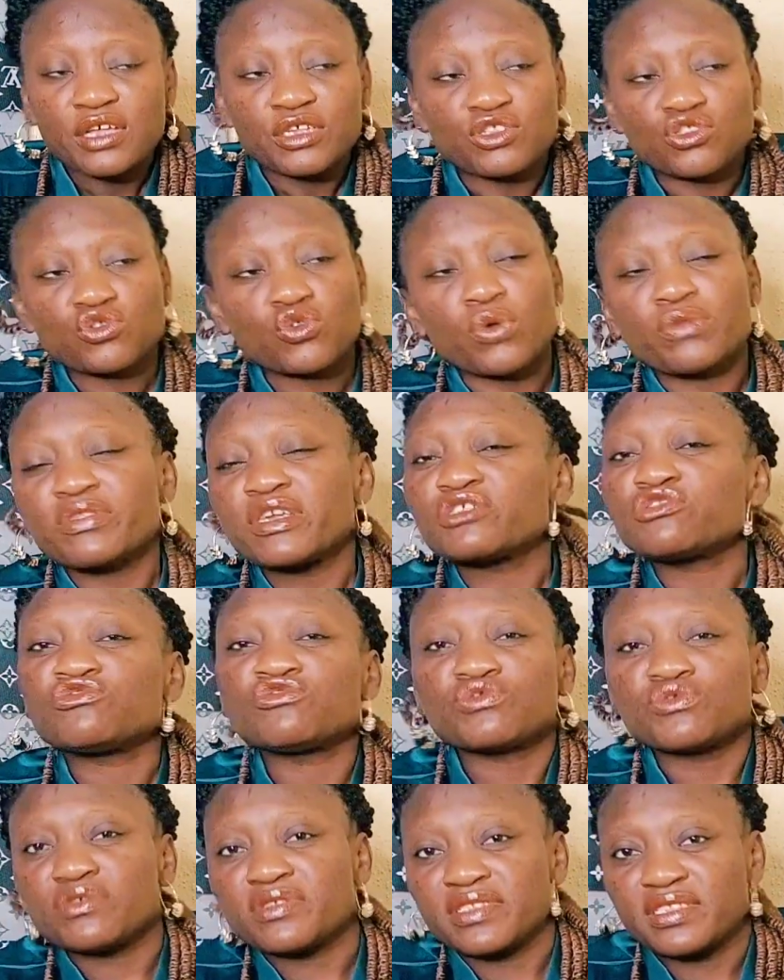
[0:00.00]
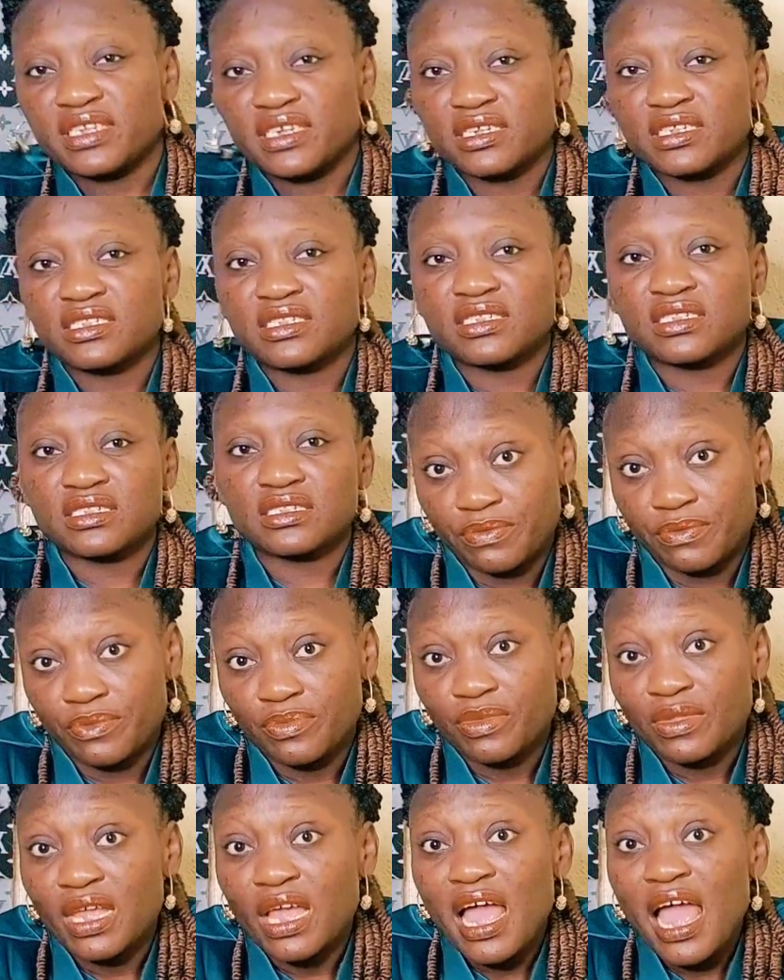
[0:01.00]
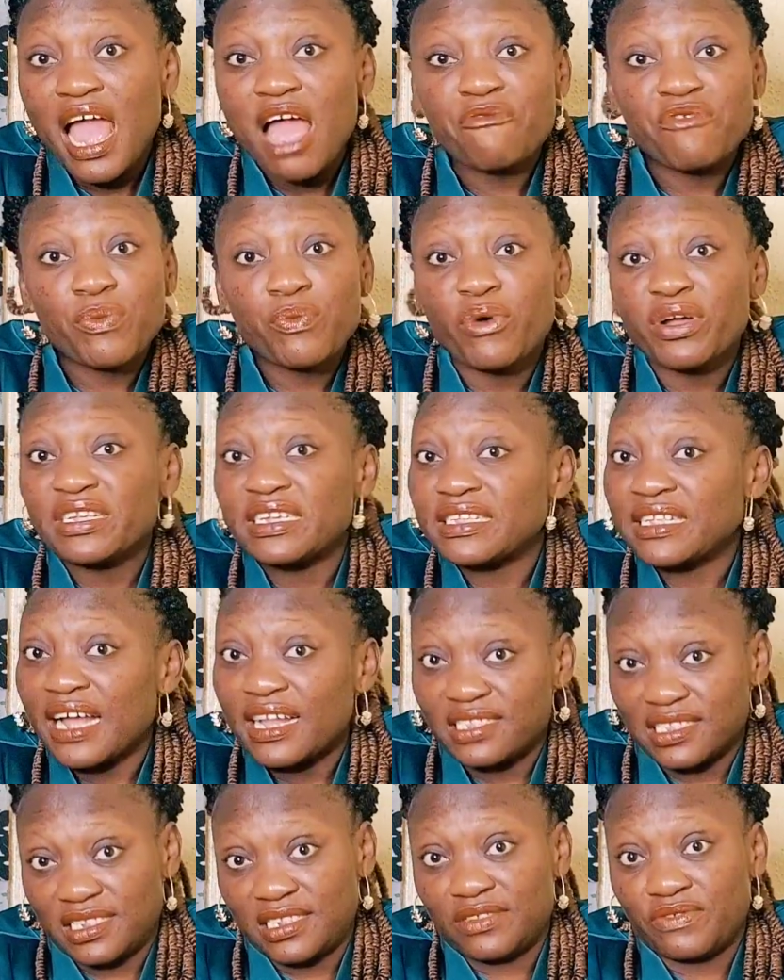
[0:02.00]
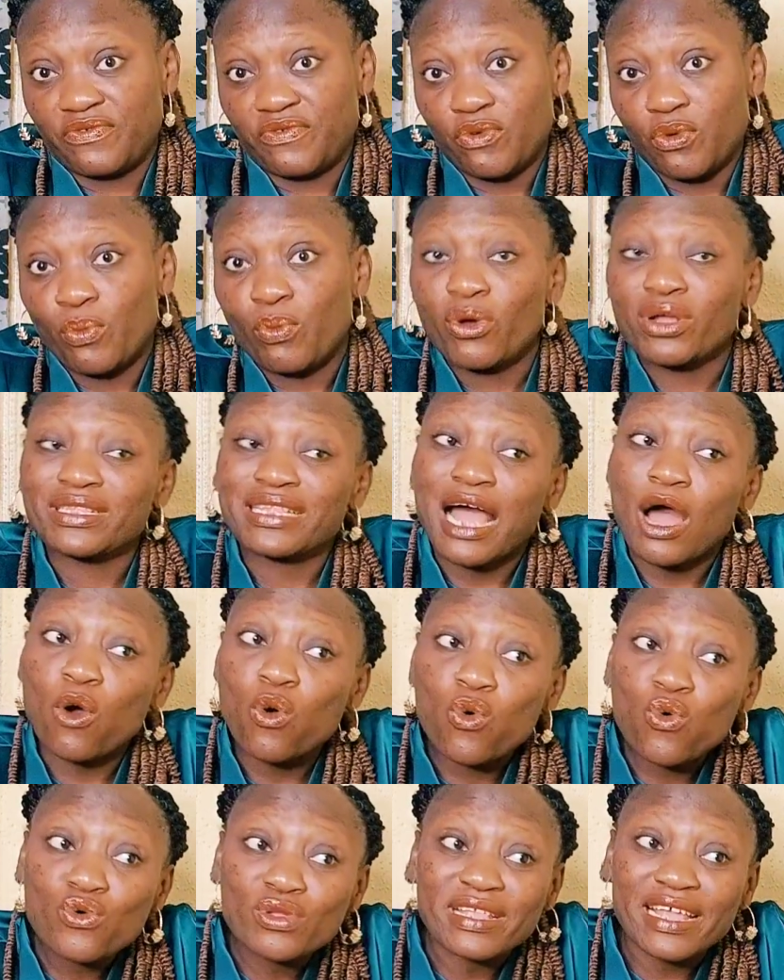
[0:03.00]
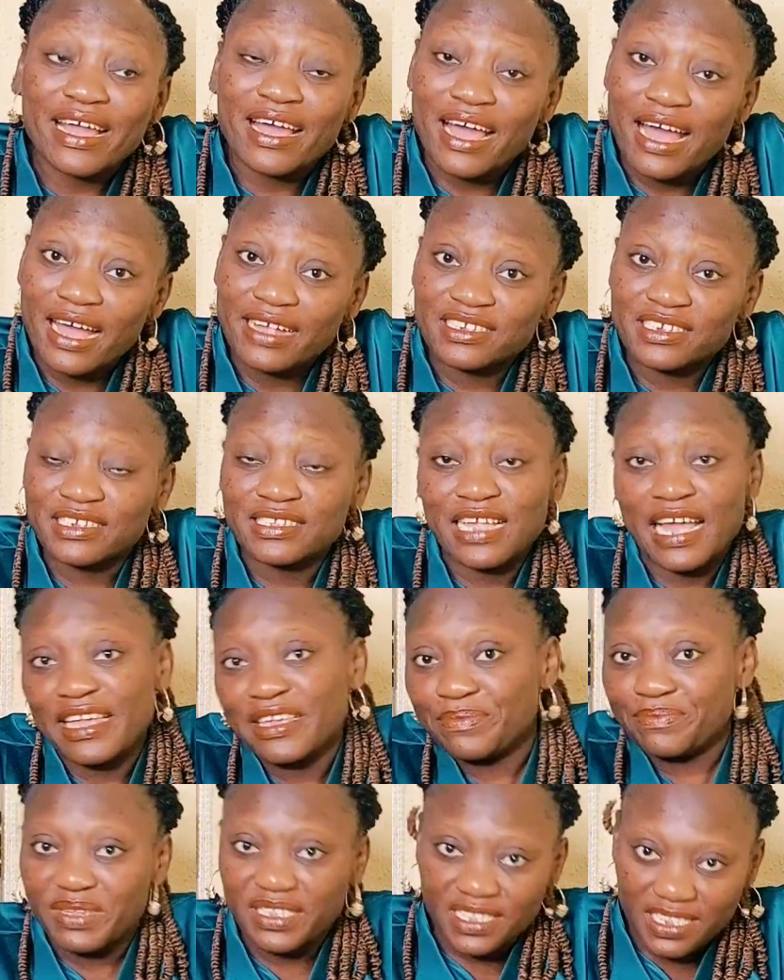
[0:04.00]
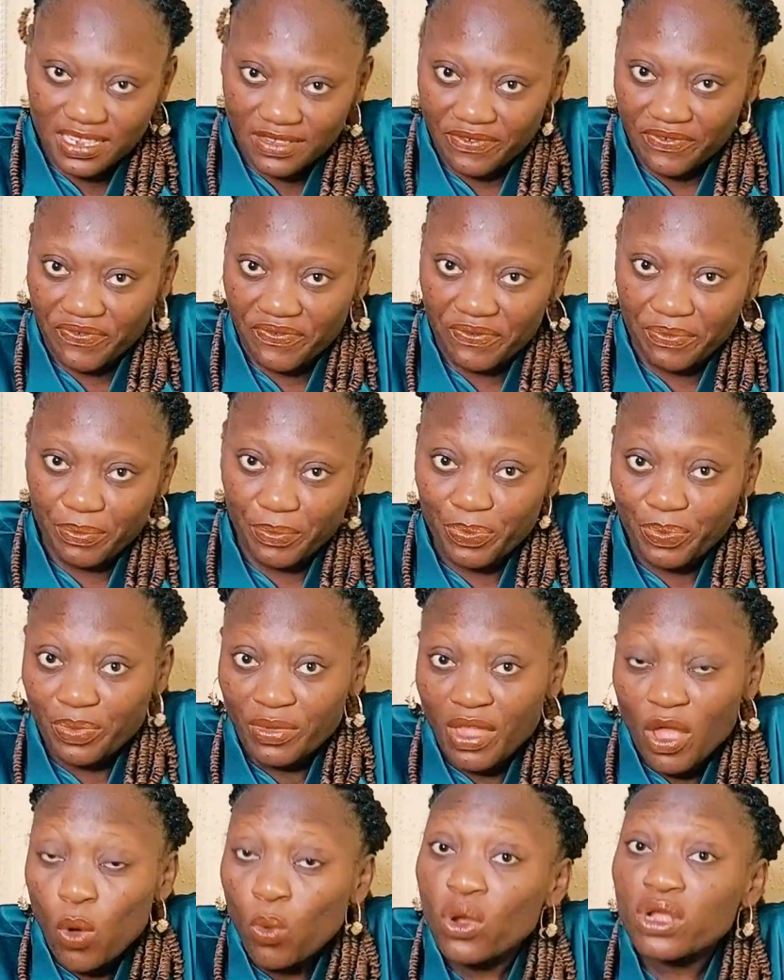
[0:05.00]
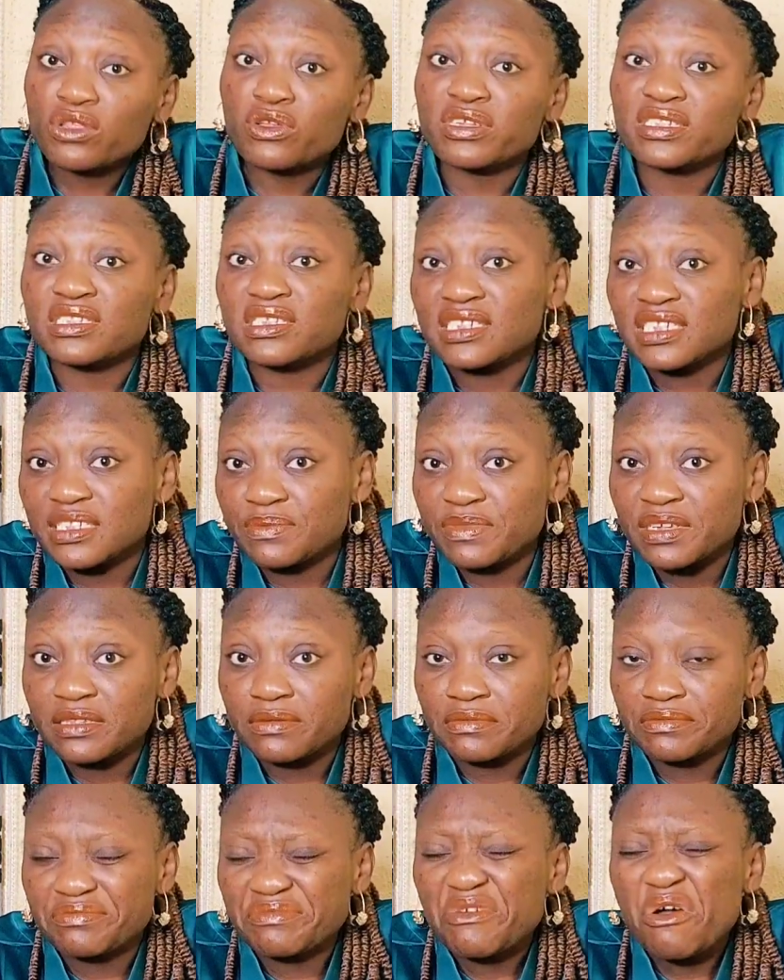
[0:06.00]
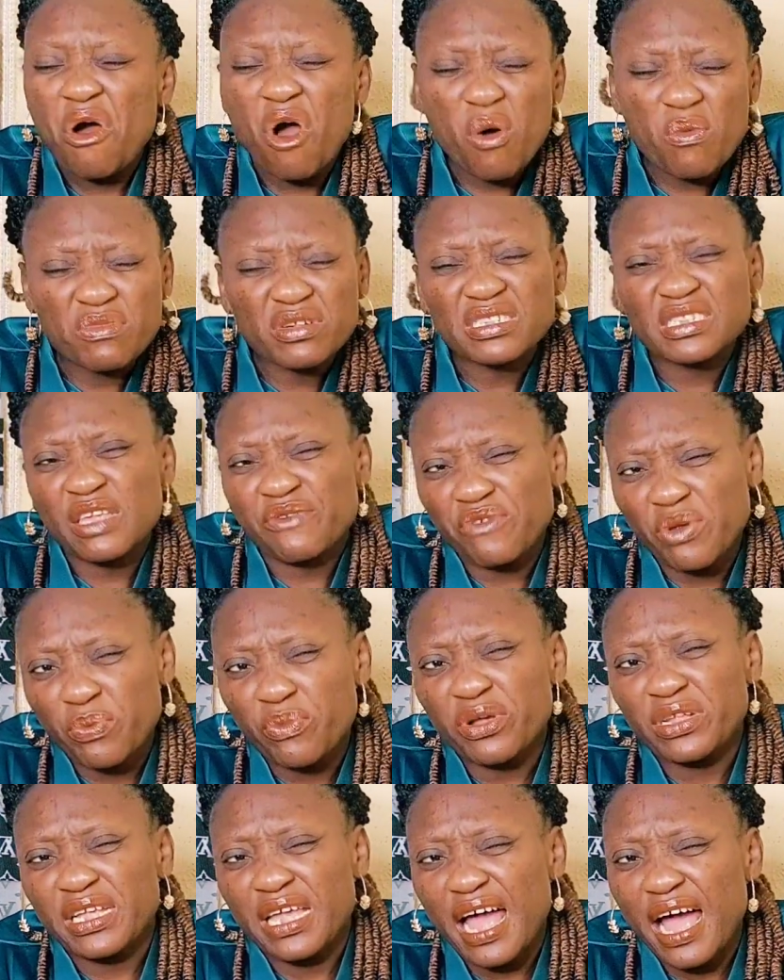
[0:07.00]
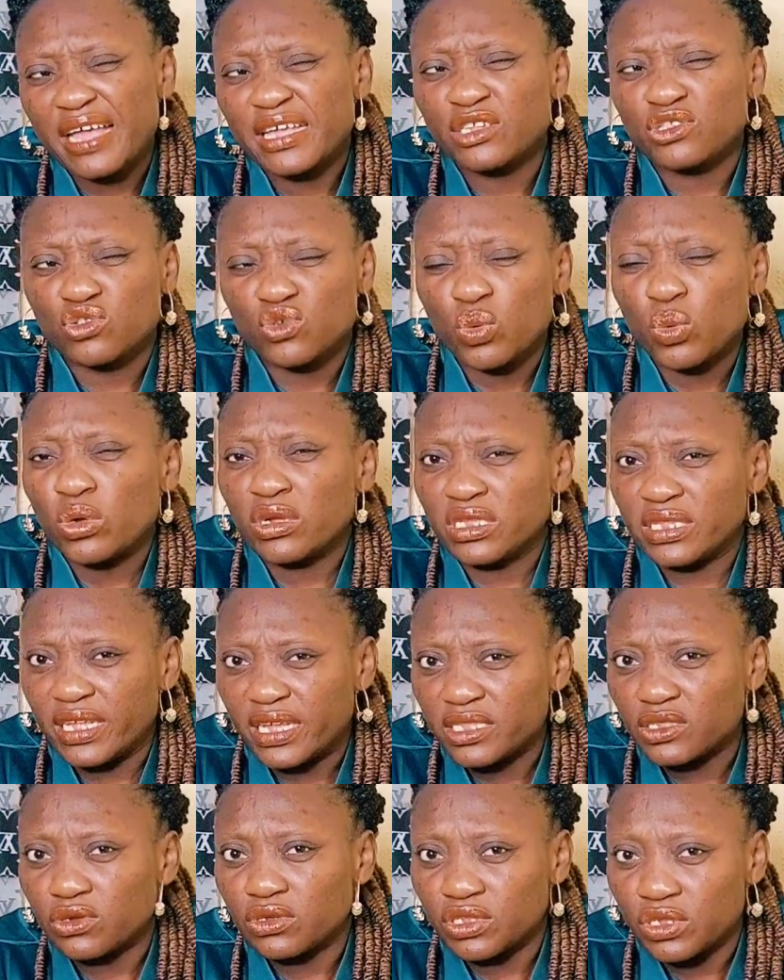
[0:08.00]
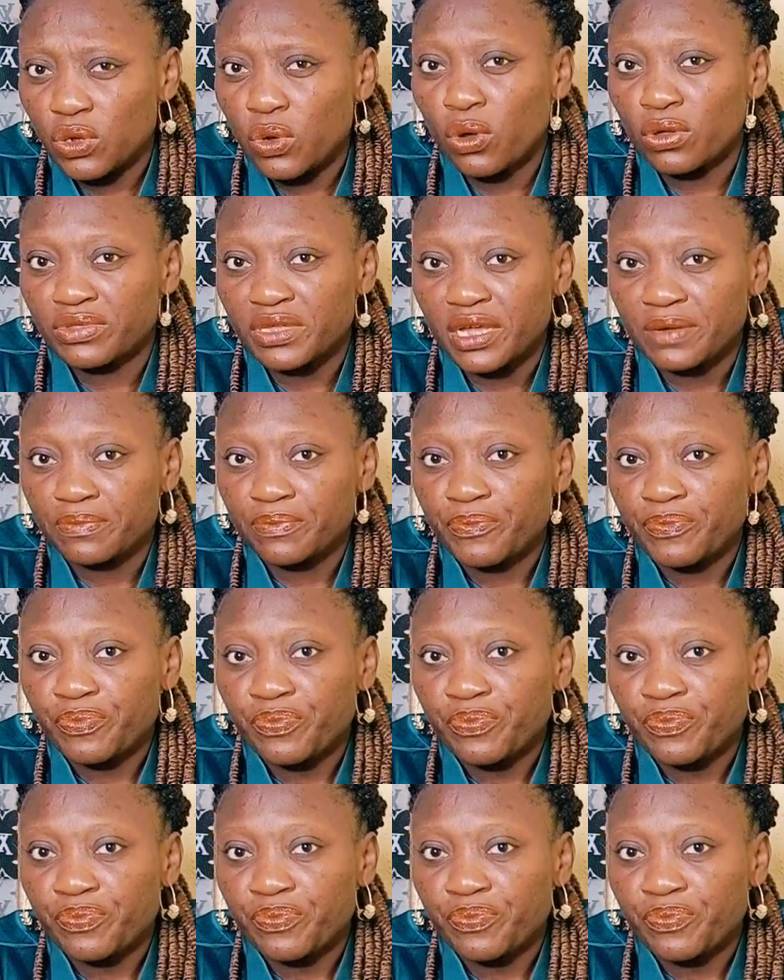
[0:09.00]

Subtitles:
So the truth is, everybody not thief, but now who they catch na him be thief. What does this mean? Almost everybody are into one debt or the other,